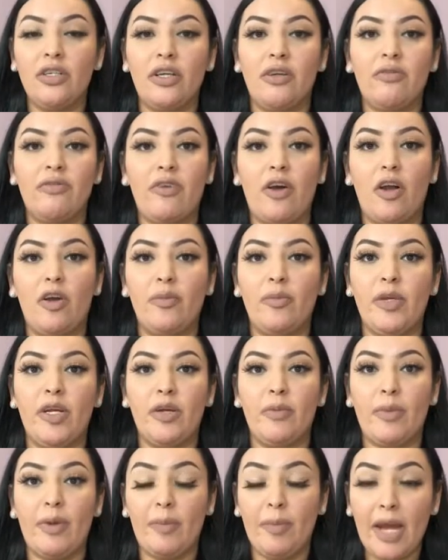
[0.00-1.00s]
you can follow me
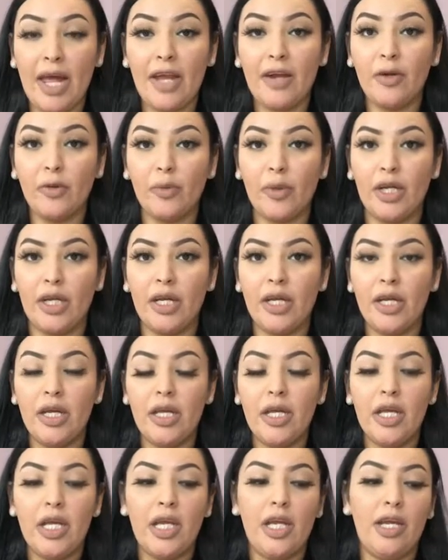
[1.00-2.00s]
on my planner one.
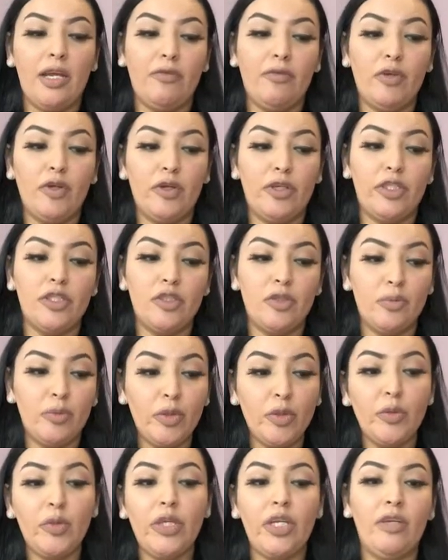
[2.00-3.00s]
If you're into
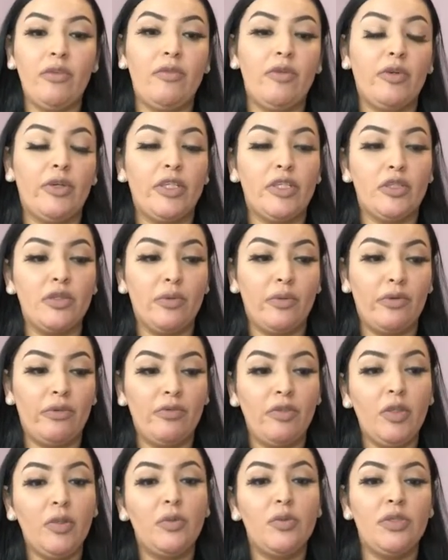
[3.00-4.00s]
beauty, if you're into
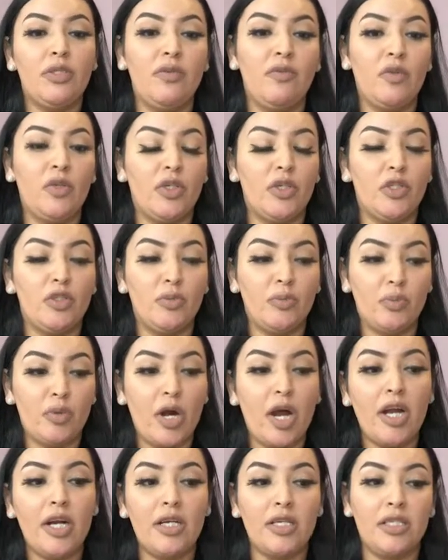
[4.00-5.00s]
reviews, if you're into
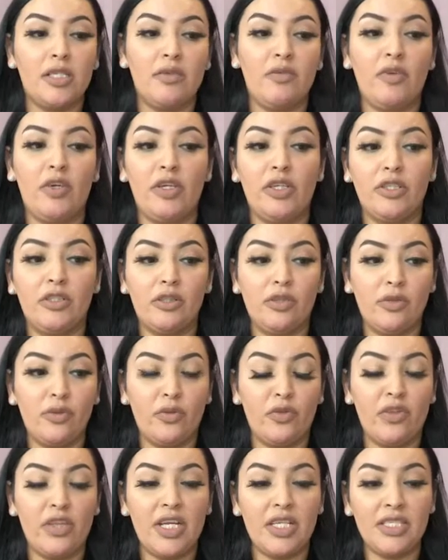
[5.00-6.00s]
products, if you're
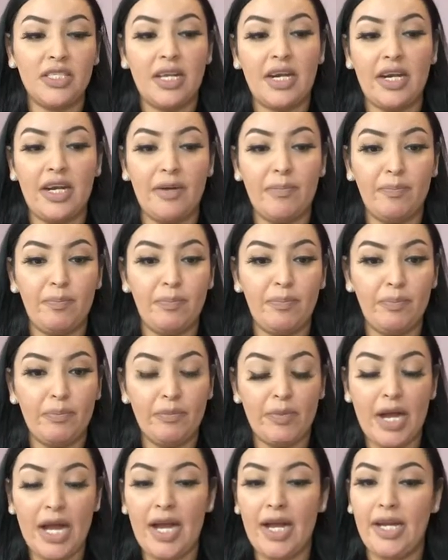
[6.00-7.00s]
into things that I
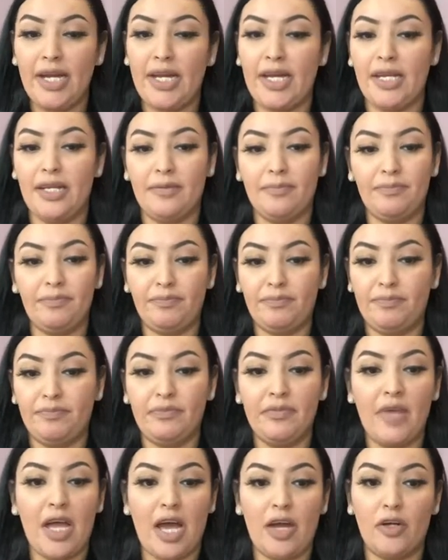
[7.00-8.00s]
buy, like,
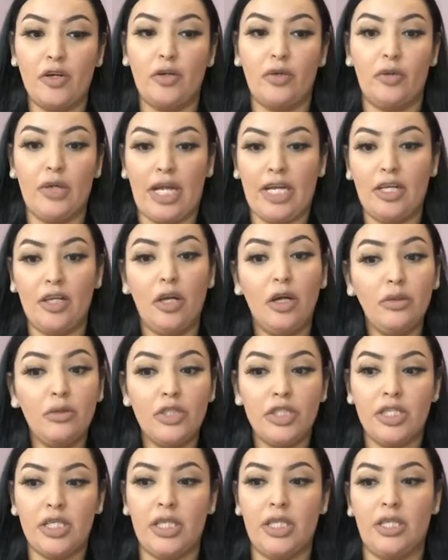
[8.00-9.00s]
I don't know, like
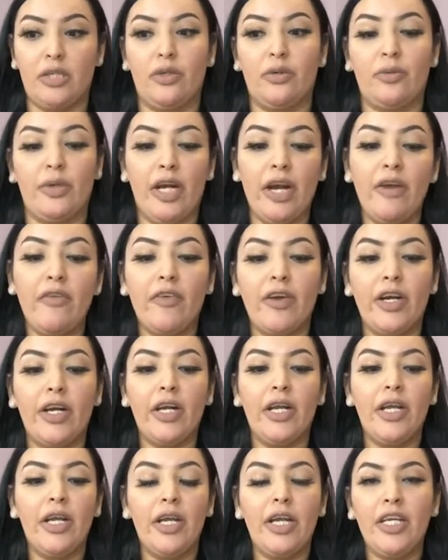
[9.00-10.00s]
lotion or whatever,
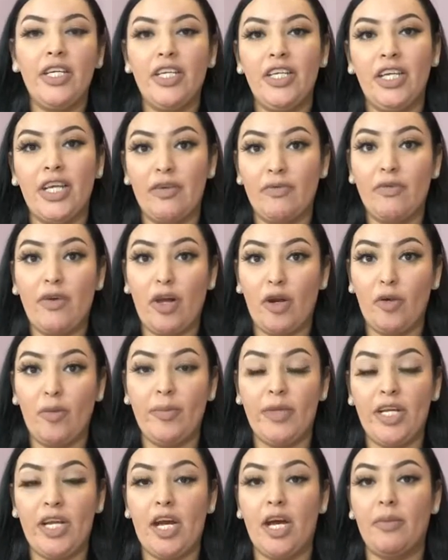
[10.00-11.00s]
you can follow
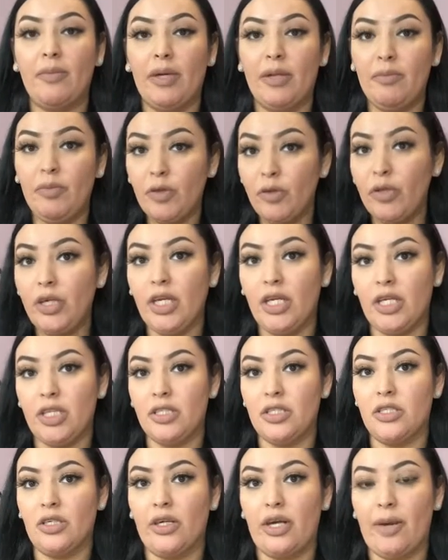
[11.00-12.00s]
me on my beauty
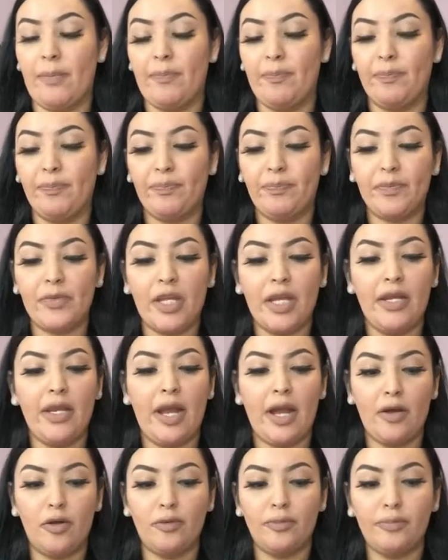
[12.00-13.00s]
Instagram.
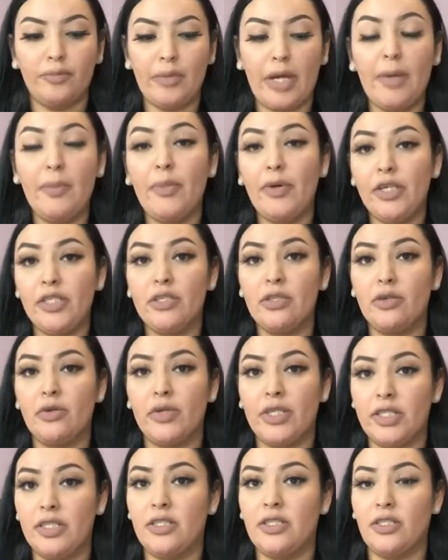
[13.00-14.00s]
Now, my
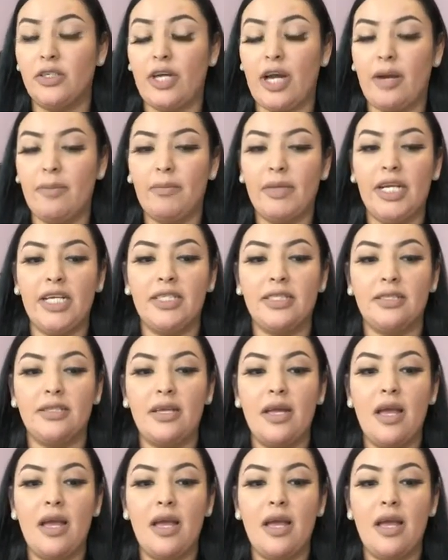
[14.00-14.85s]
personal Instagram is